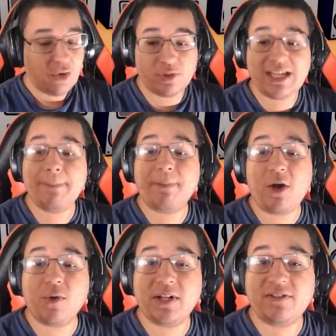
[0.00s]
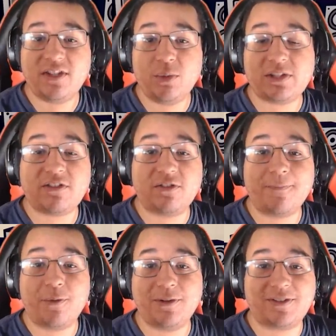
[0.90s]
We'll keep going and see what the
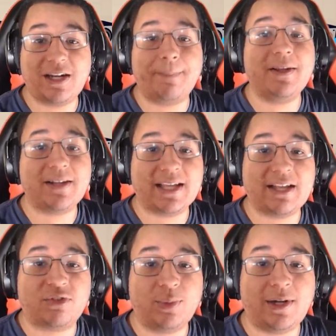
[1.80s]
silver one's gonna be like as